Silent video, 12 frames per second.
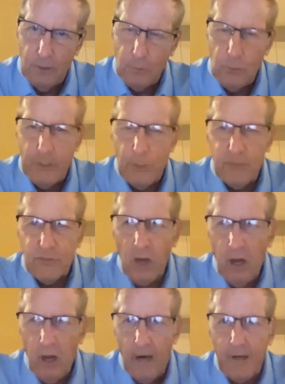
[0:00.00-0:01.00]
So there is a
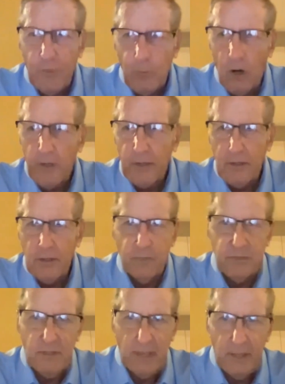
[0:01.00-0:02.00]
hierarchy of
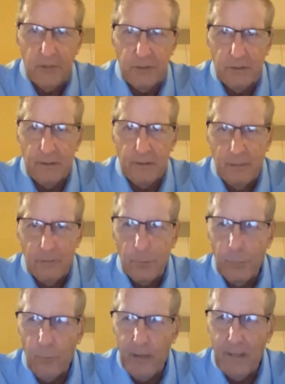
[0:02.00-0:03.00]
attention. The
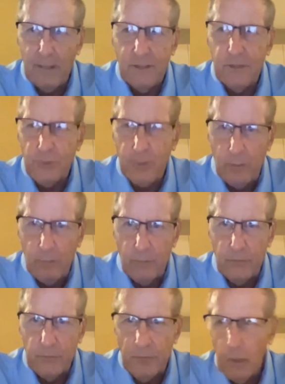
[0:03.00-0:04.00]
brain
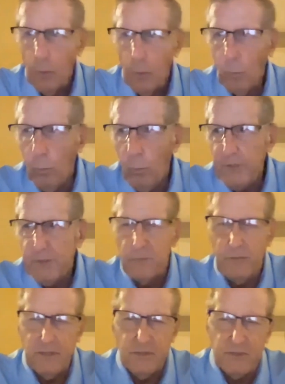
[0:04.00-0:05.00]
determines which of
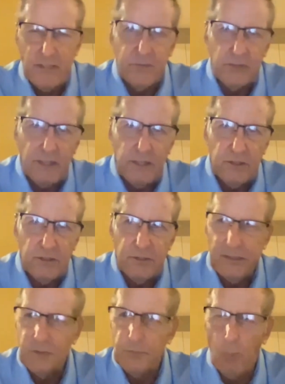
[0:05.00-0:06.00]
these sensations
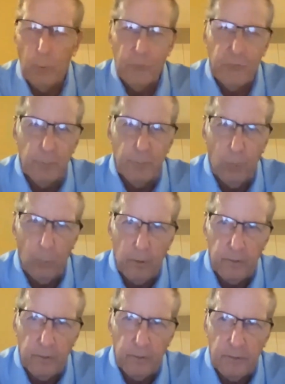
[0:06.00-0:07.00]
is most
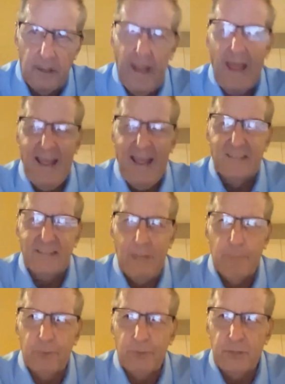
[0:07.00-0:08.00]
important at
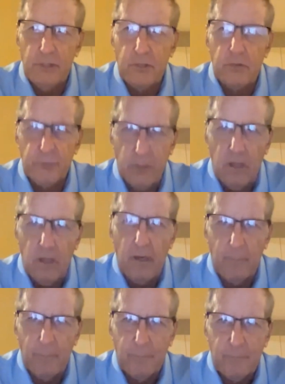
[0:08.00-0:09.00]
that particular time.